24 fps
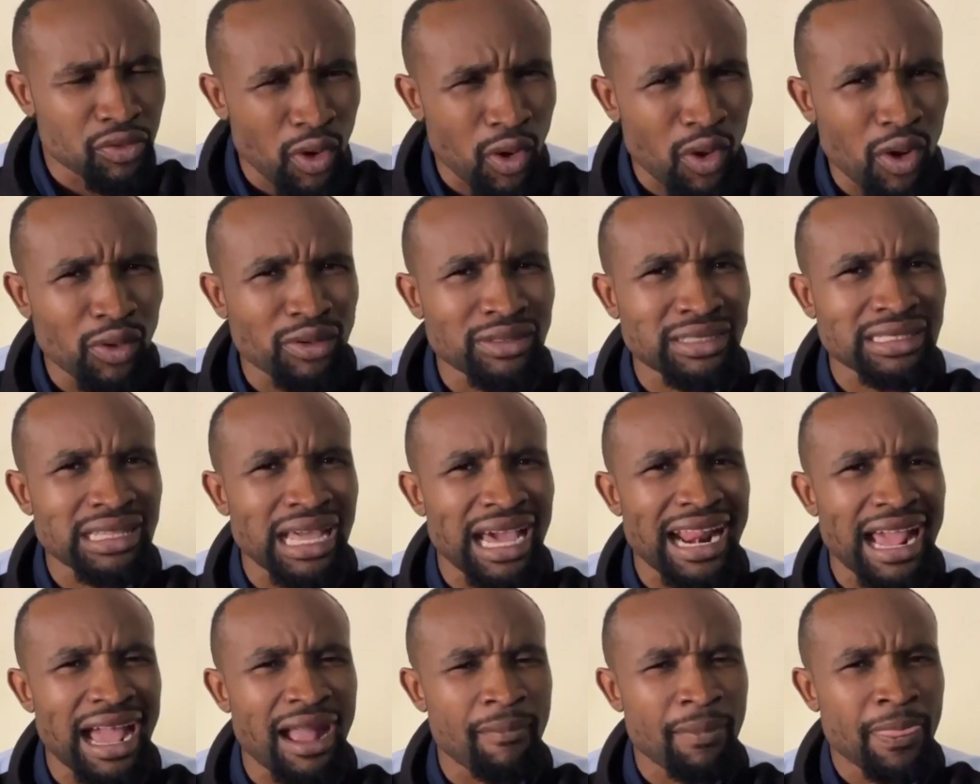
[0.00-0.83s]
and
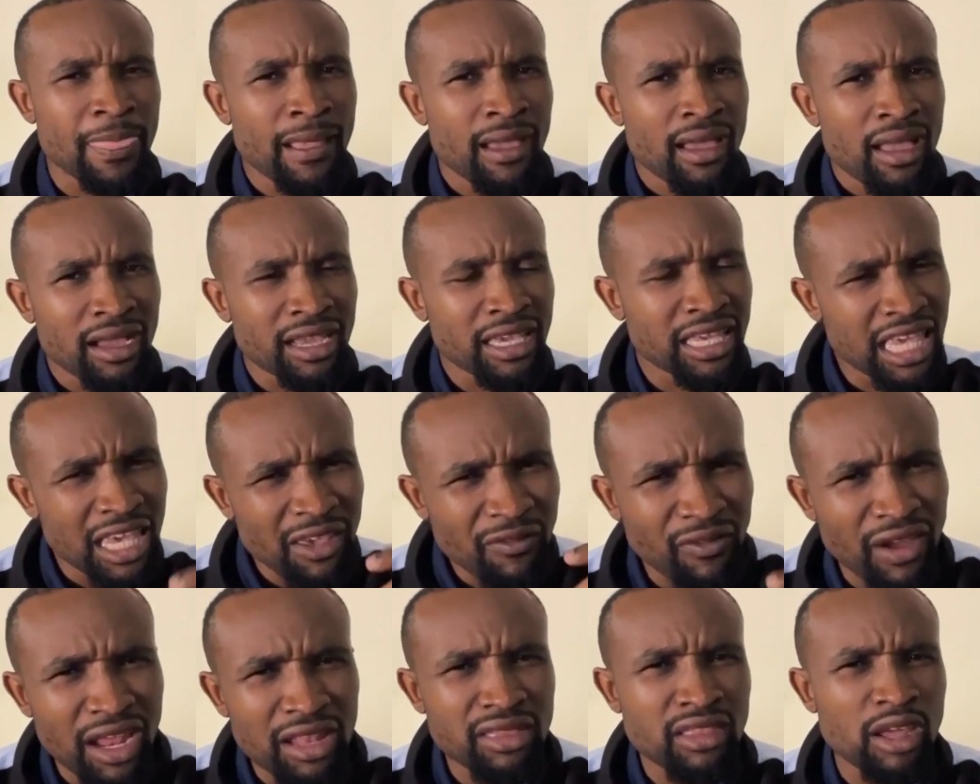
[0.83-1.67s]
those that are
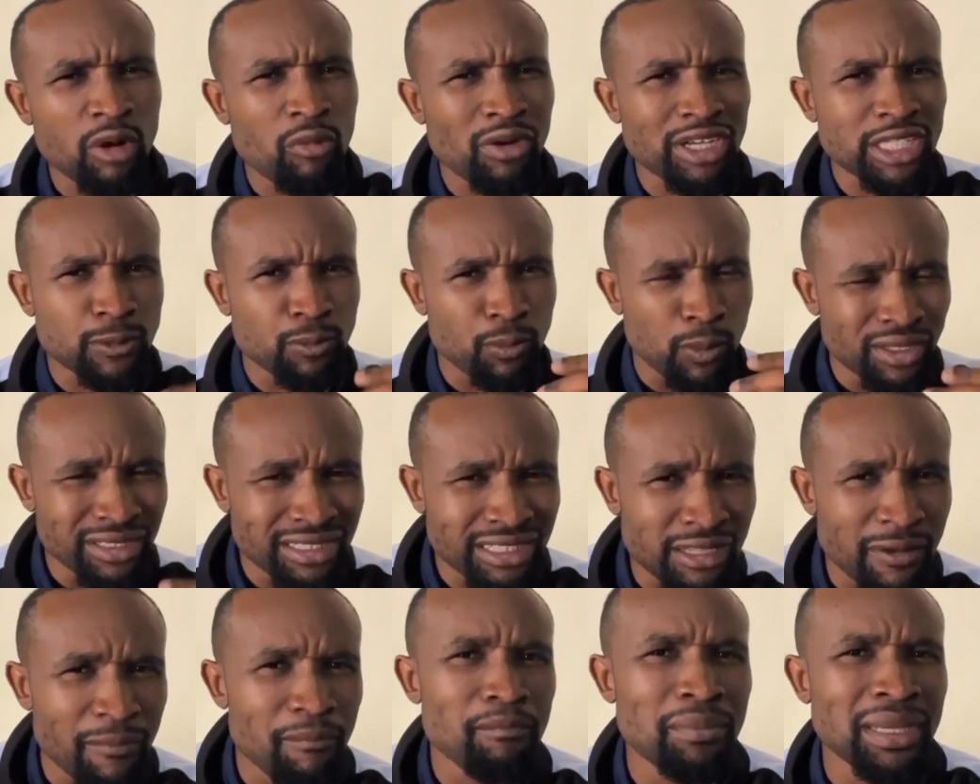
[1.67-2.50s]
given the
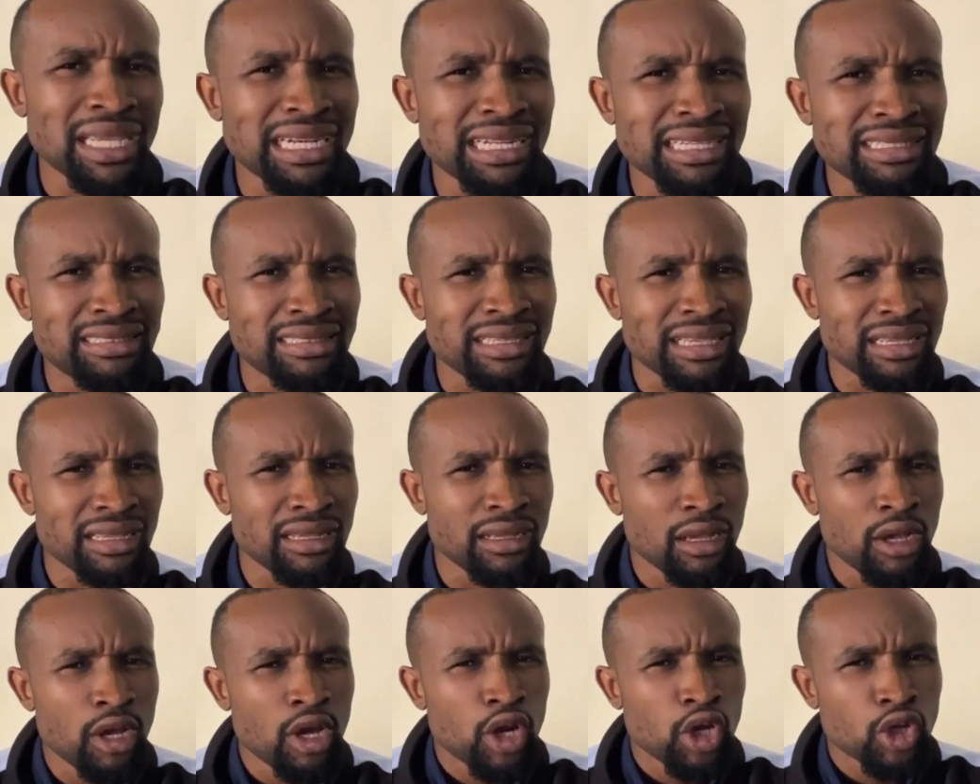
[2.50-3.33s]

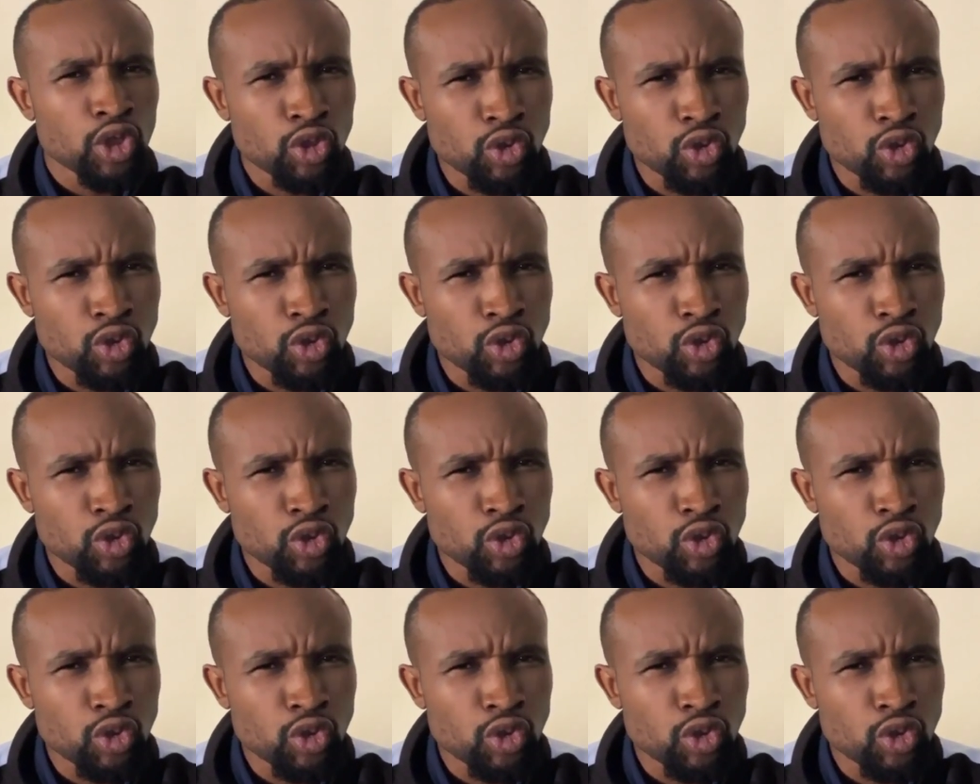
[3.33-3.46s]
responsibility